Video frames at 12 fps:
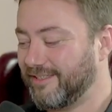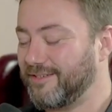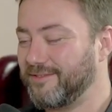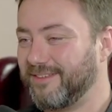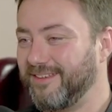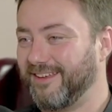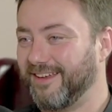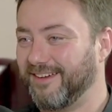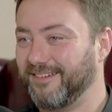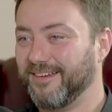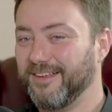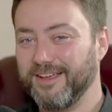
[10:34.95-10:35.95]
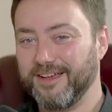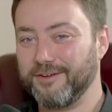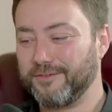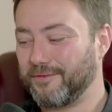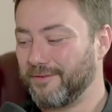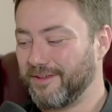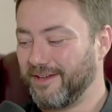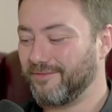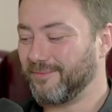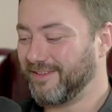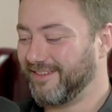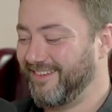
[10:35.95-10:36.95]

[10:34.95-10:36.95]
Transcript: don't overthrow the government.